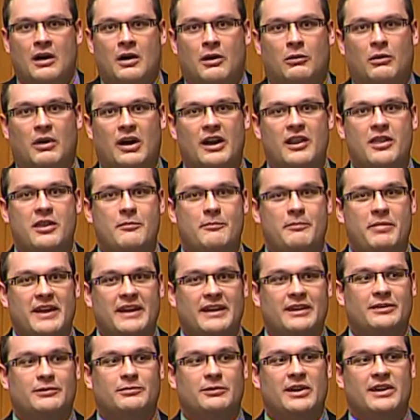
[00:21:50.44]
one of the
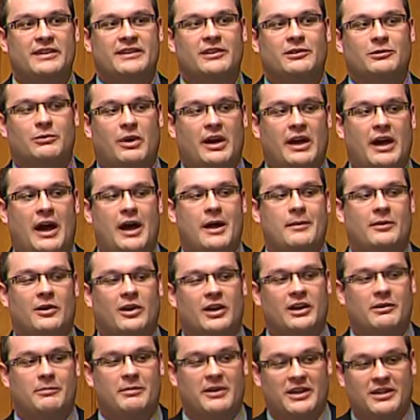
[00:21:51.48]
biggest reasons why I'm
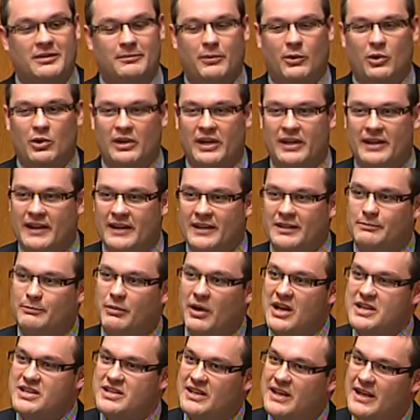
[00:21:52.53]
going to be supporting this
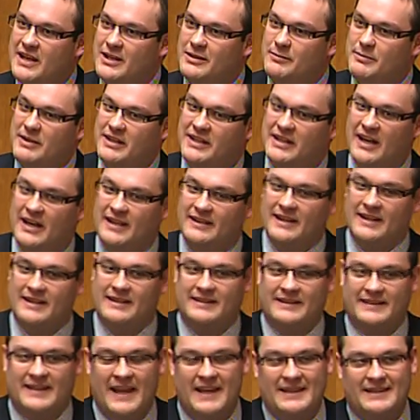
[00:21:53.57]
budget is because it
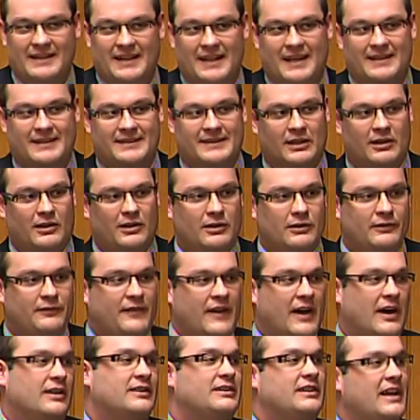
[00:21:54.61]
sets a solid
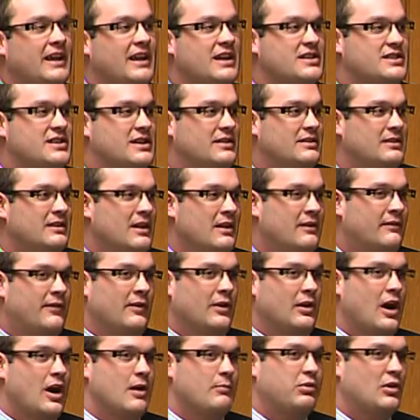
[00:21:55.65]
foundation
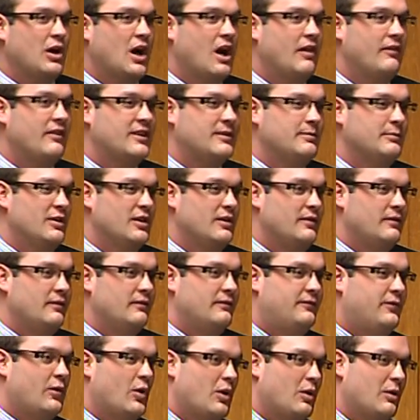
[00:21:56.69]
for our province moving
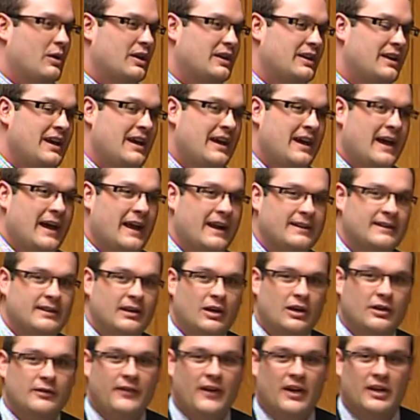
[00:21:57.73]
forward, and a
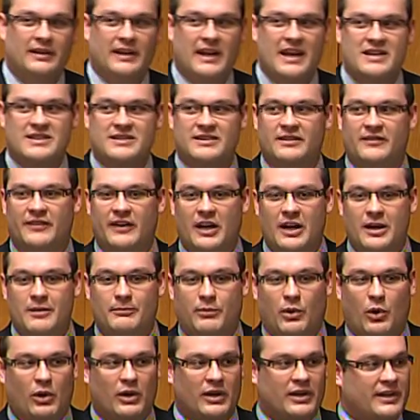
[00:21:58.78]
solid foundation is very
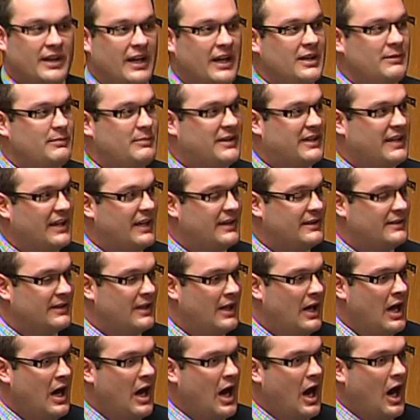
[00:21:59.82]
important to us because
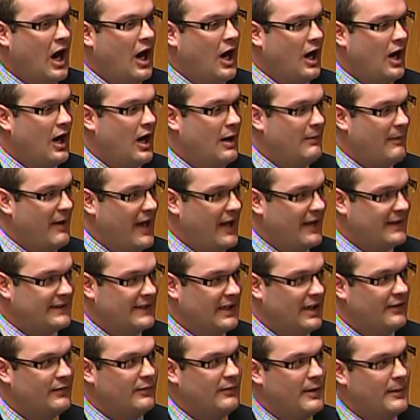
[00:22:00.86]

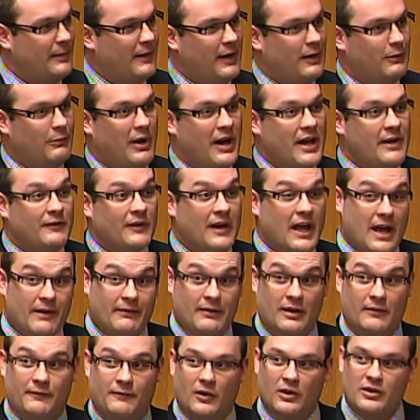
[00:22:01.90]
myself and my wife are
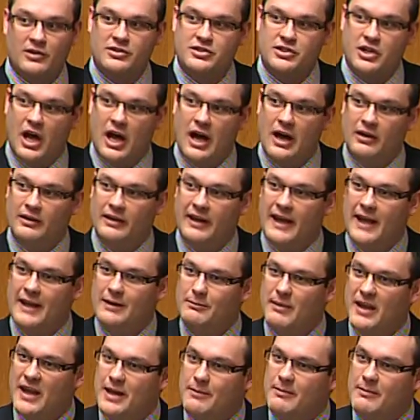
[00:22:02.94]
having our first child in May,